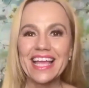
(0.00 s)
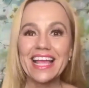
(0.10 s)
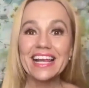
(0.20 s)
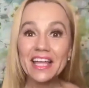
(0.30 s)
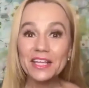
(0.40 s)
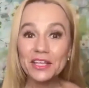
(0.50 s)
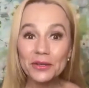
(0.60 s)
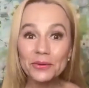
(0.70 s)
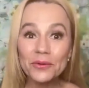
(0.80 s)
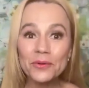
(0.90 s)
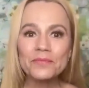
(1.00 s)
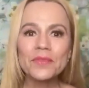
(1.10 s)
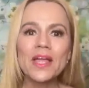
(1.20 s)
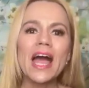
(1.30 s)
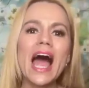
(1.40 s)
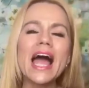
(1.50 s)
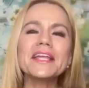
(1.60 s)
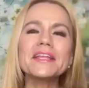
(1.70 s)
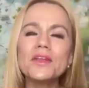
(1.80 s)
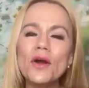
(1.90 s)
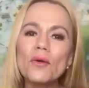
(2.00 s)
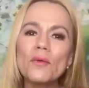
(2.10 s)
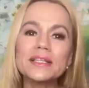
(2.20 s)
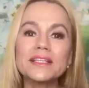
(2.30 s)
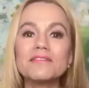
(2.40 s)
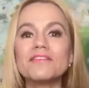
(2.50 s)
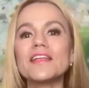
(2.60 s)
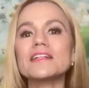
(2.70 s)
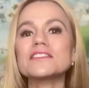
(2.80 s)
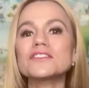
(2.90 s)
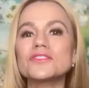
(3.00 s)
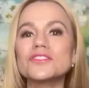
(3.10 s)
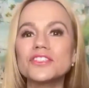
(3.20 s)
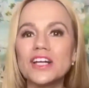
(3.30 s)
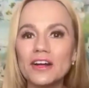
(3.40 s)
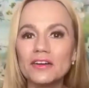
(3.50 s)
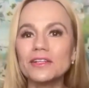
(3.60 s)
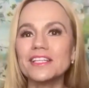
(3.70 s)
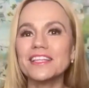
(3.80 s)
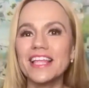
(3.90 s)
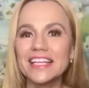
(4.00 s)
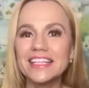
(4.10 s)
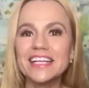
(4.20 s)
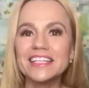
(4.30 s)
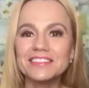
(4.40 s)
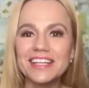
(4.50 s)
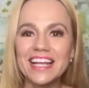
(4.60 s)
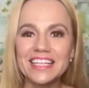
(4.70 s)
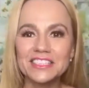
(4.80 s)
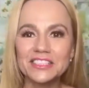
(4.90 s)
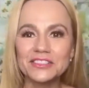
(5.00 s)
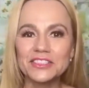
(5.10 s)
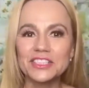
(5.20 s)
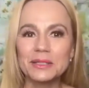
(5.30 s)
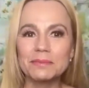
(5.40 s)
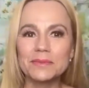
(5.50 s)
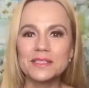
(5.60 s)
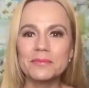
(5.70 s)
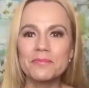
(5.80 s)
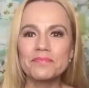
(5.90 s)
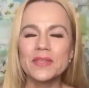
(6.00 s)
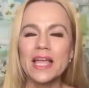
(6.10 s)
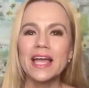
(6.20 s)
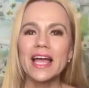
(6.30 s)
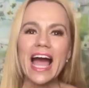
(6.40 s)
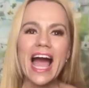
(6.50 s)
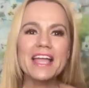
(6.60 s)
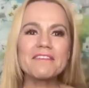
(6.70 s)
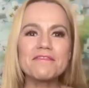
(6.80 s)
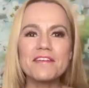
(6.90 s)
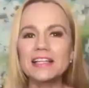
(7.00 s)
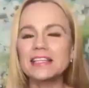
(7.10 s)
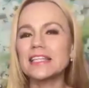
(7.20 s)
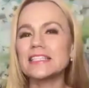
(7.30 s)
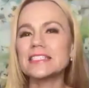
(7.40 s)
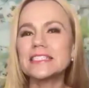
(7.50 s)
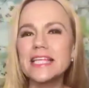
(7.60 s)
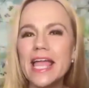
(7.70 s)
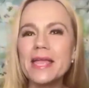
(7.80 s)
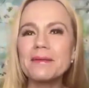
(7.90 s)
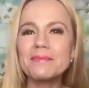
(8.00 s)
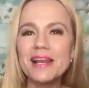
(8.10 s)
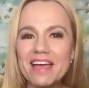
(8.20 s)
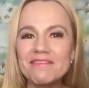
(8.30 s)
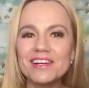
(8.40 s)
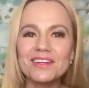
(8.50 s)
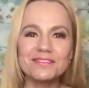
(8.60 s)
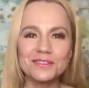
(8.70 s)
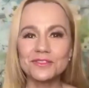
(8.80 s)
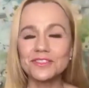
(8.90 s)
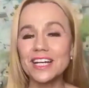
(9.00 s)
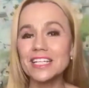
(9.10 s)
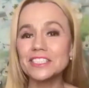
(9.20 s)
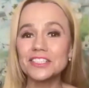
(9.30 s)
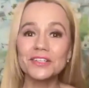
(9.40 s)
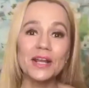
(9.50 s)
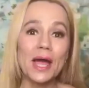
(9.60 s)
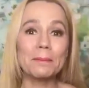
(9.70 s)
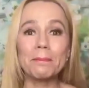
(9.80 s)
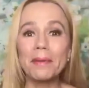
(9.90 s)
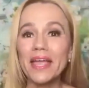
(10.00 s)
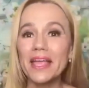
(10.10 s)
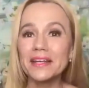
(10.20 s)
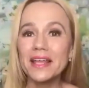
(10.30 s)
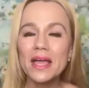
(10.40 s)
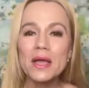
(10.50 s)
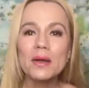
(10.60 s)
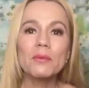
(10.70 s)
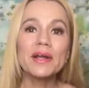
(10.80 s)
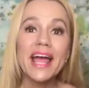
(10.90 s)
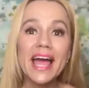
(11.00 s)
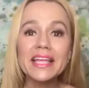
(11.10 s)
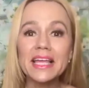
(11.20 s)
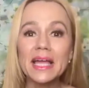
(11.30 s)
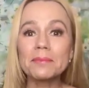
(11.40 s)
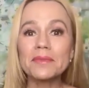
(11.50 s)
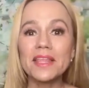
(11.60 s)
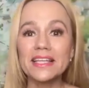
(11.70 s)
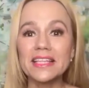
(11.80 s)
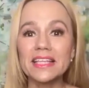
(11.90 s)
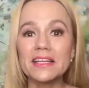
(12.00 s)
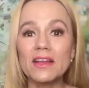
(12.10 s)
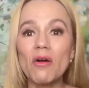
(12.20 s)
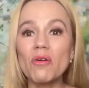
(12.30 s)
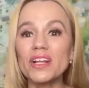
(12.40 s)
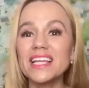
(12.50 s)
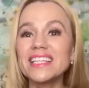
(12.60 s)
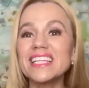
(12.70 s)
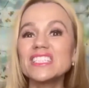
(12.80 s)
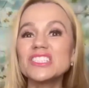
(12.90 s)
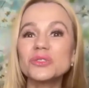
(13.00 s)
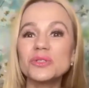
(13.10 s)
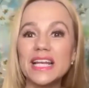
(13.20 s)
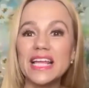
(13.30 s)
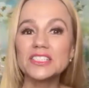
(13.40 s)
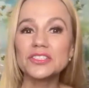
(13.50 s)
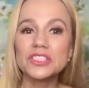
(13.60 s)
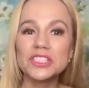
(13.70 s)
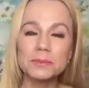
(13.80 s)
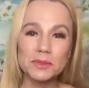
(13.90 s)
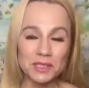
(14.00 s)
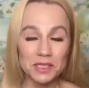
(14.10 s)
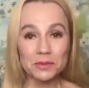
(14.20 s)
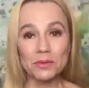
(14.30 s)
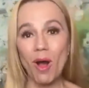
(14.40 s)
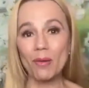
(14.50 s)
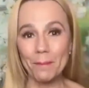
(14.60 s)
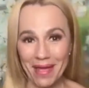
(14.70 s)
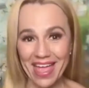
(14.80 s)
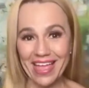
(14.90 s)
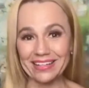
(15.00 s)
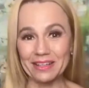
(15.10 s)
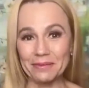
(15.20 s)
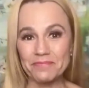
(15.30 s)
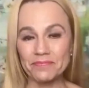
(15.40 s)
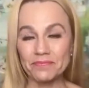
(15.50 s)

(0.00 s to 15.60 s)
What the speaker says: Like you, I know what it feels to struggle in dating and relationships. I felt the same level of frustration and pain when I kept dating or getting into relationships with the wrong men.